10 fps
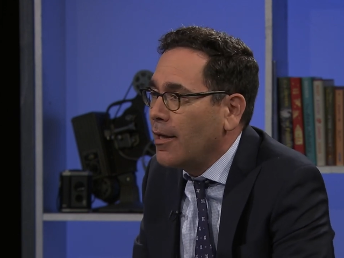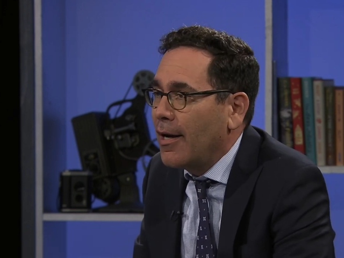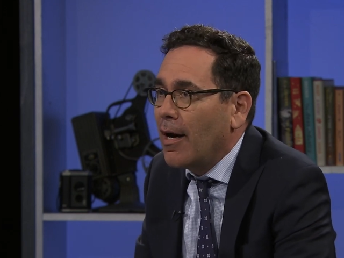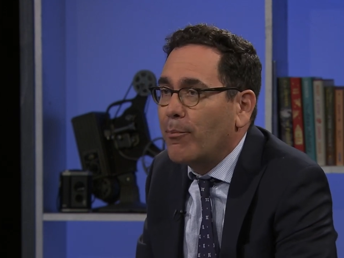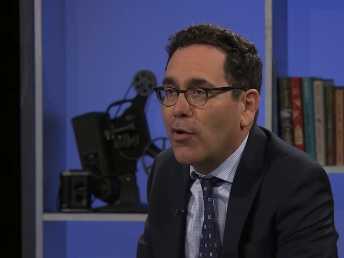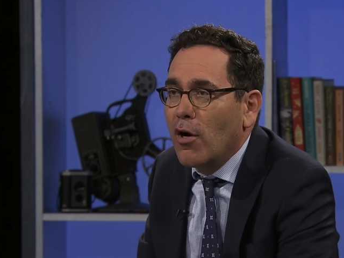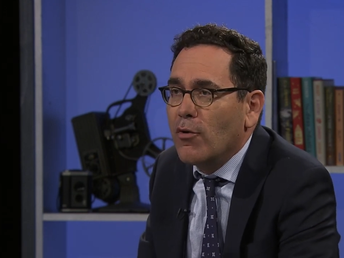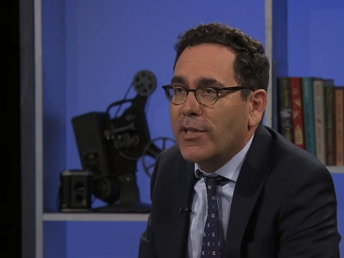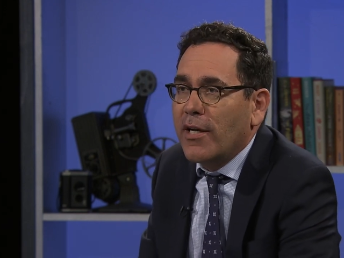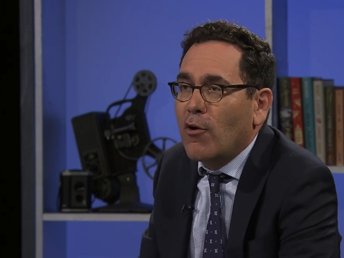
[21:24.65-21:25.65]
uh,
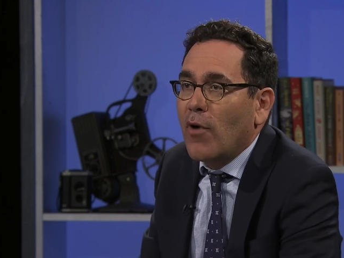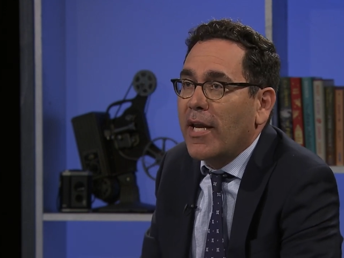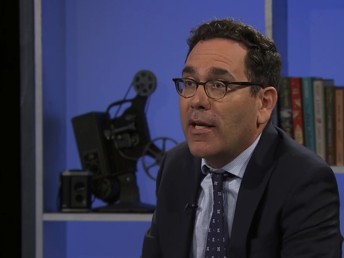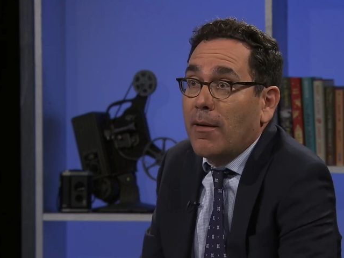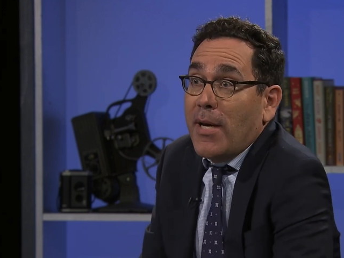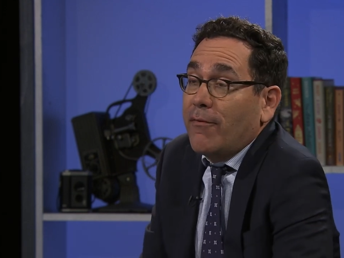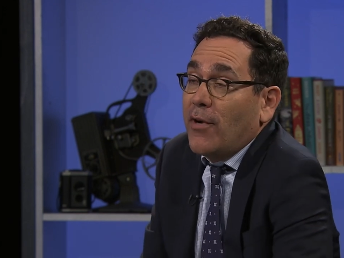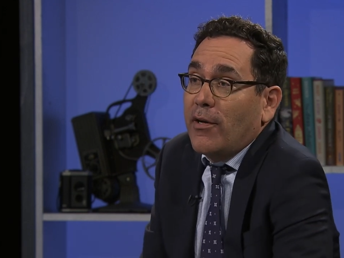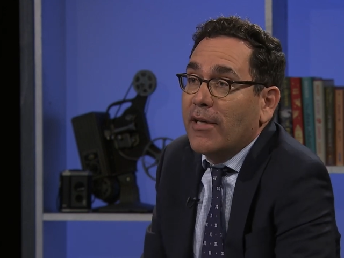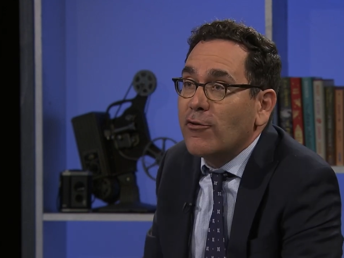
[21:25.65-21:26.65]
prose and are writing about
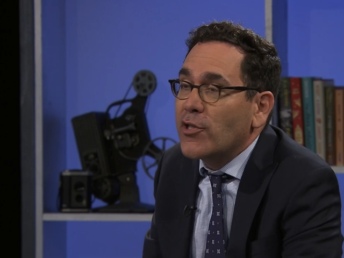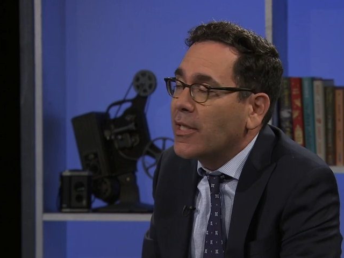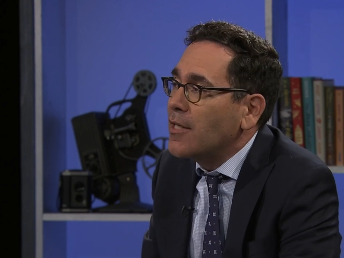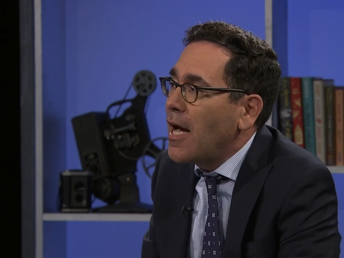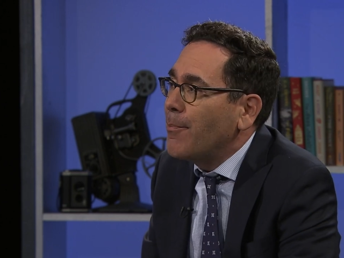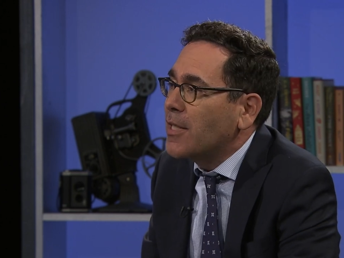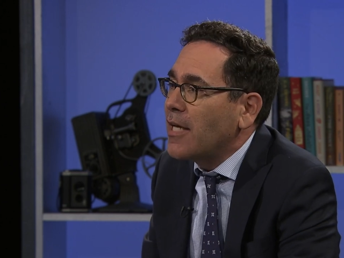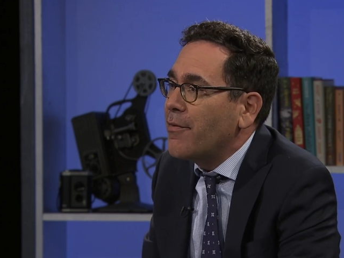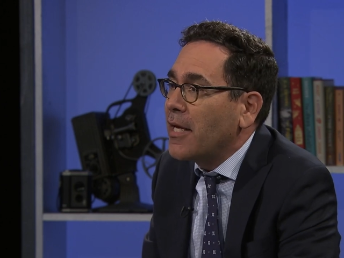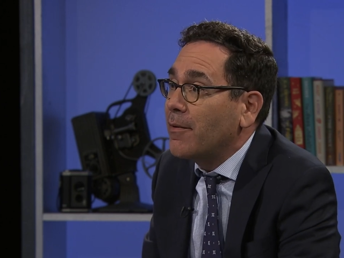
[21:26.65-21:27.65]
very interesting topics.
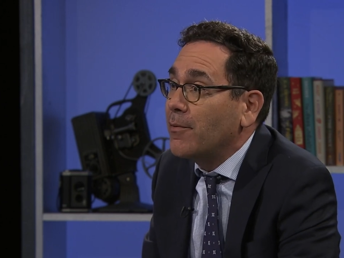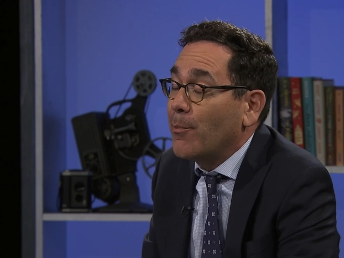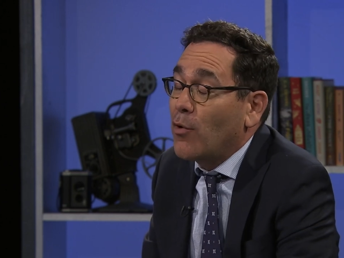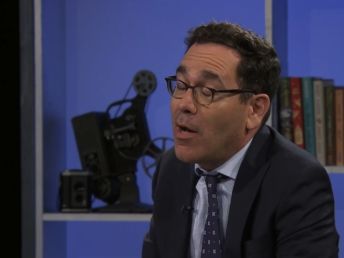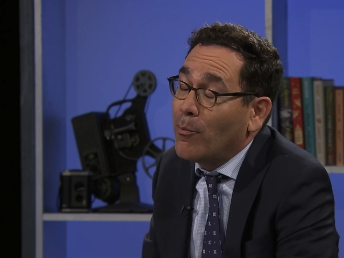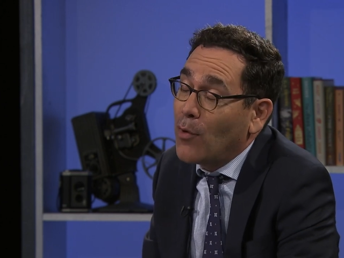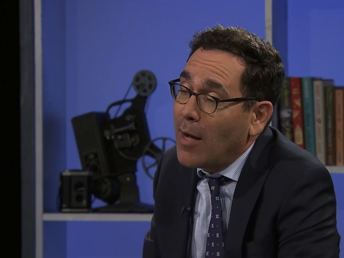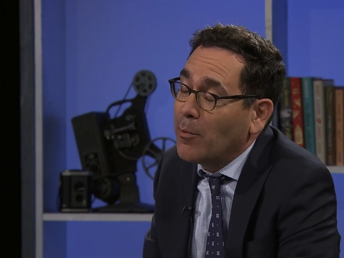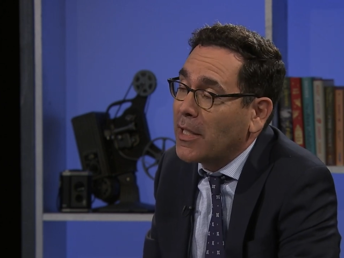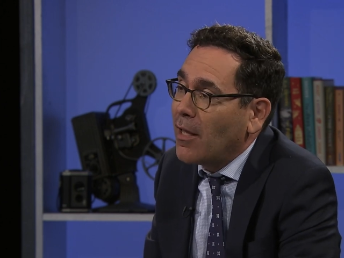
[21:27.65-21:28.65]
I think the problem
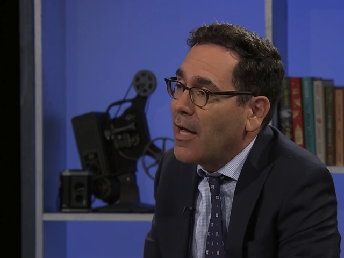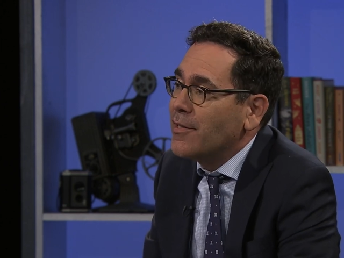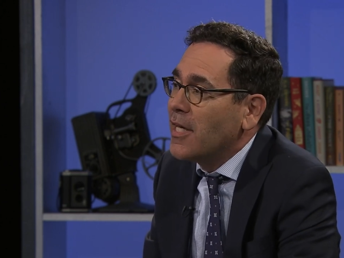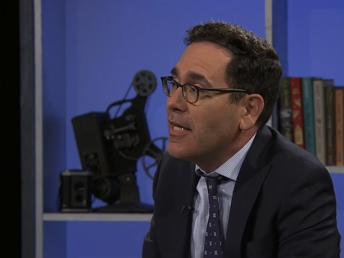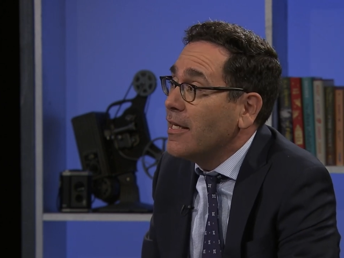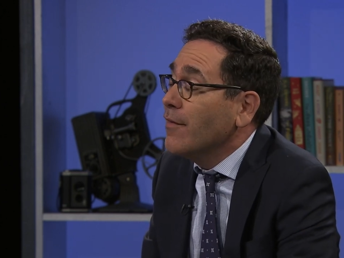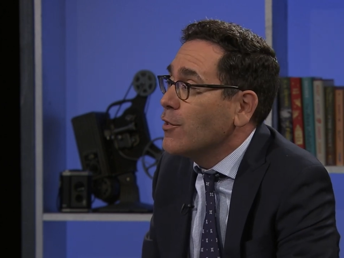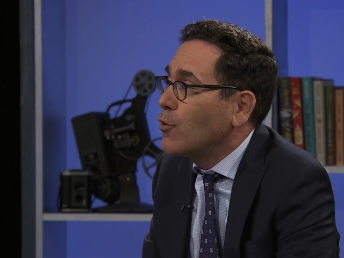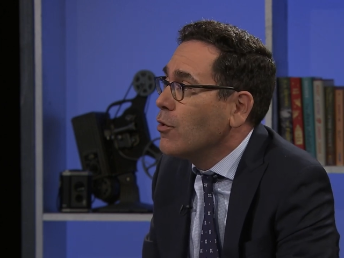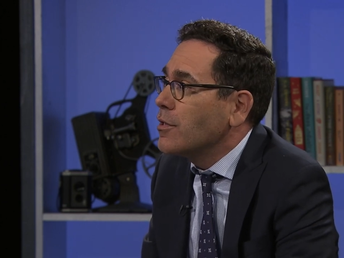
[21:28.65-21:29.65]
probably lies in
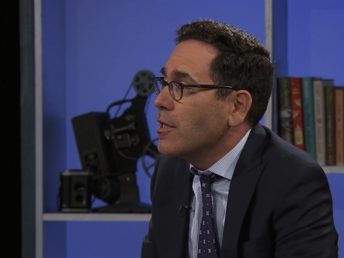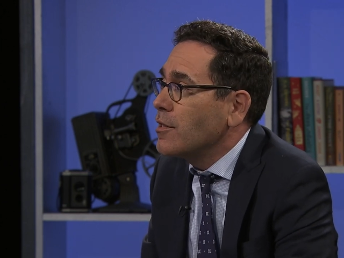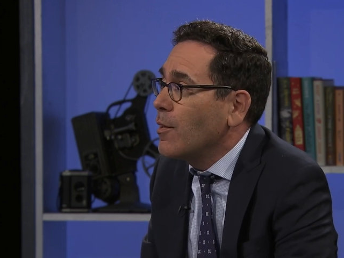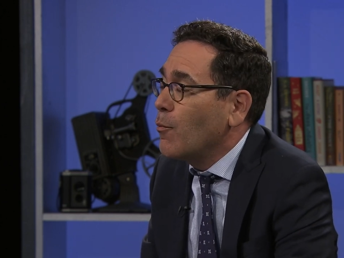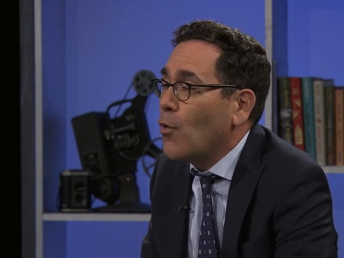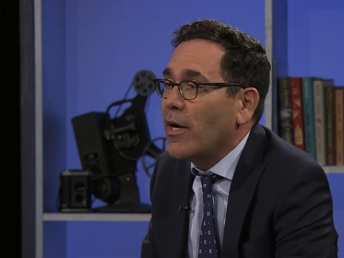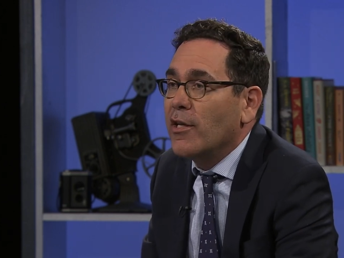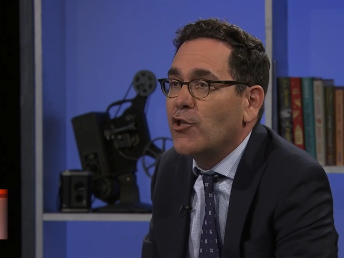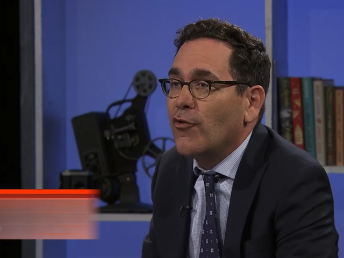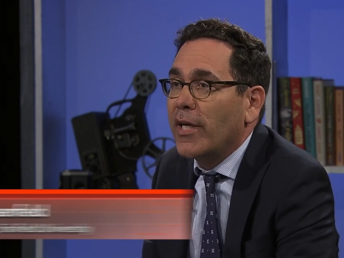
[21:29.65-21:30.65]
the school system where
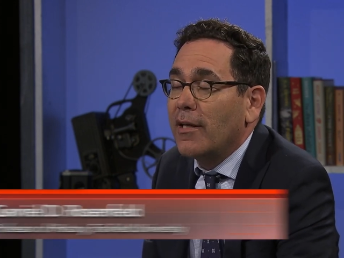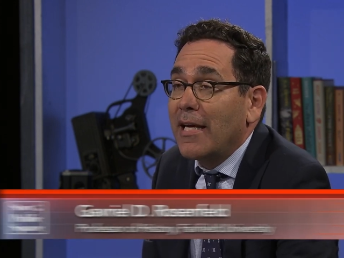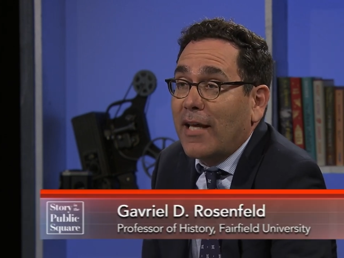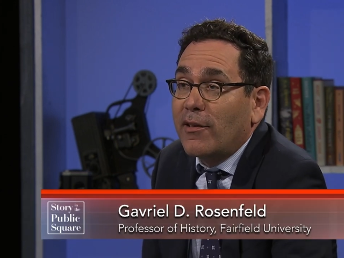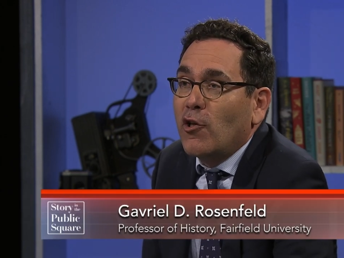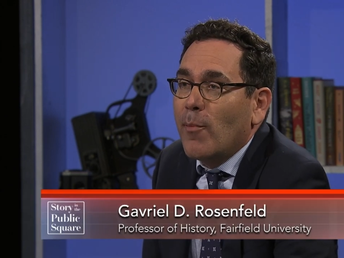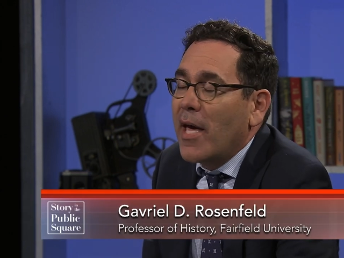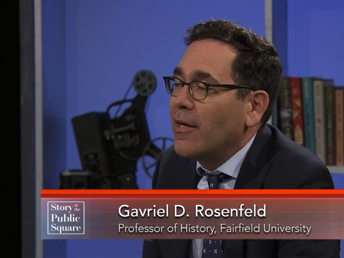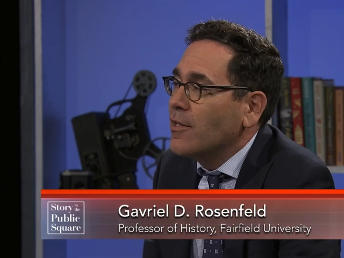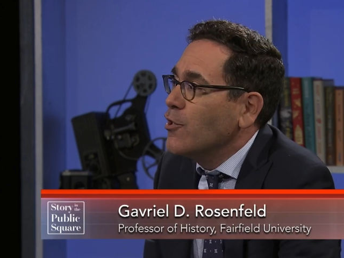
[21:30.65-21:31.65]
history, like the
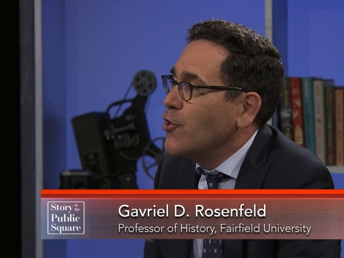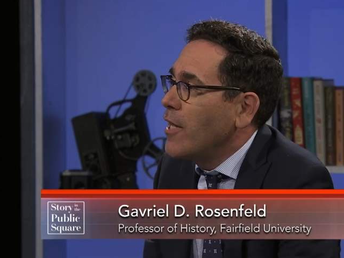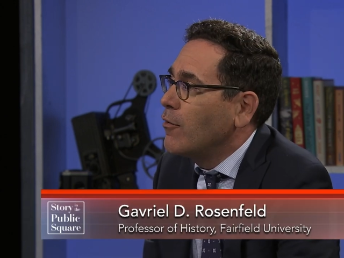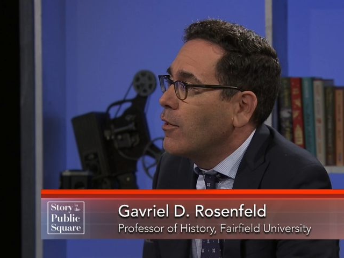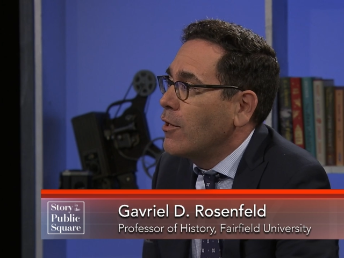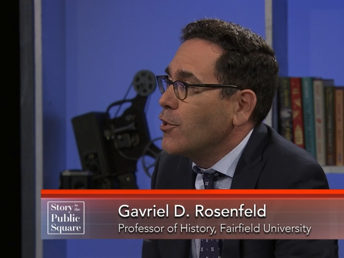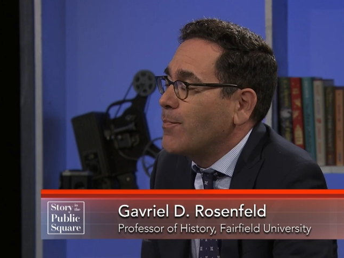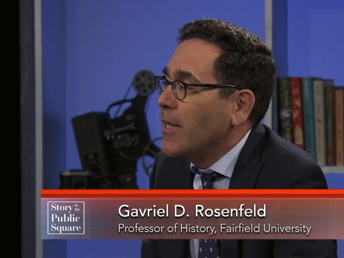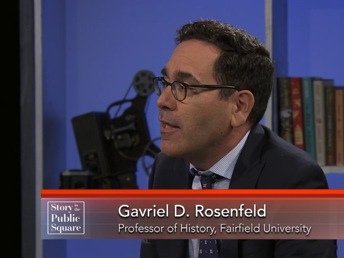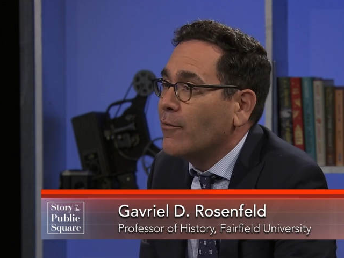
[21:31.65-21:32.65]
humanities in general, are
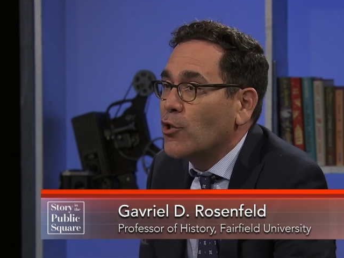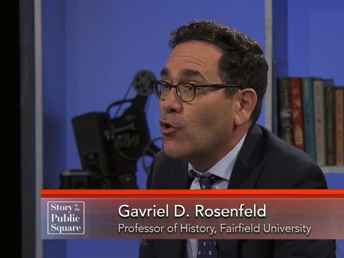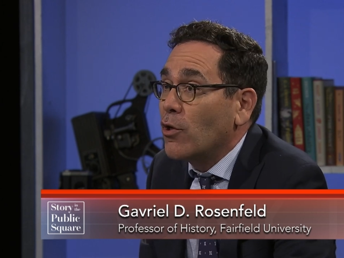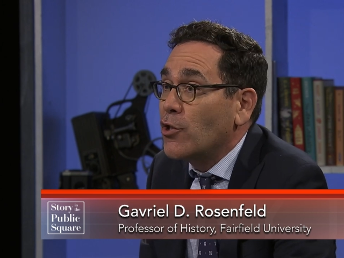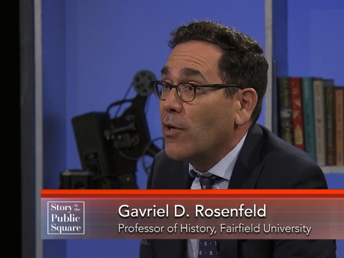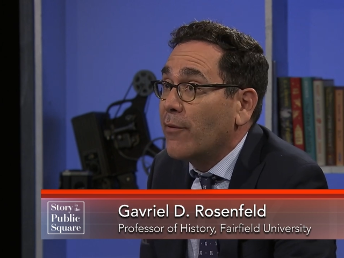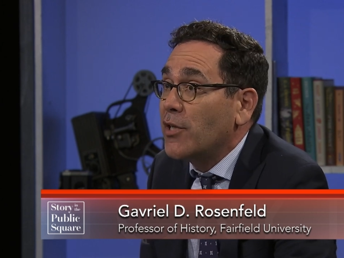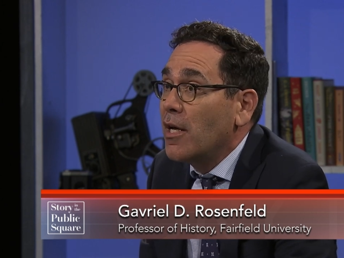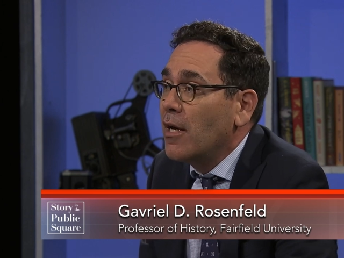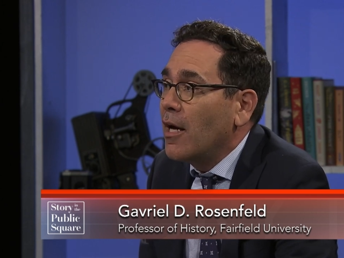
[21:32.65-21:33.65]
just being given short
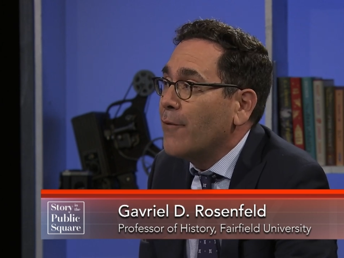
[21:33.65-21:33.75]
shrift. Right.